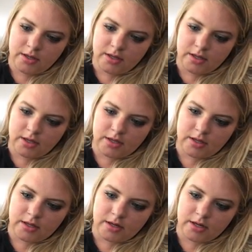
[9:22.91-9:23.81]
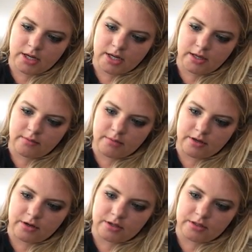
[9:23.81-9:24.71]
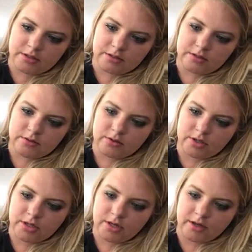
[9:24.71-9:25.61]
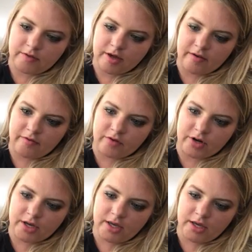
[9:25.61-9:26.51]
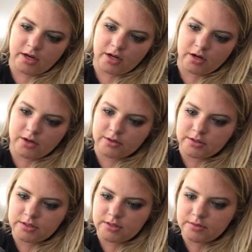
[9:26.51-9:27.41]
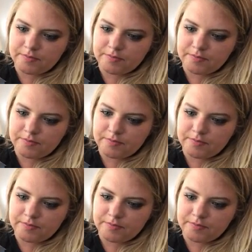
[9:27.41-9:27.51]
And I am in nursing school, and I've got 4 kiddos.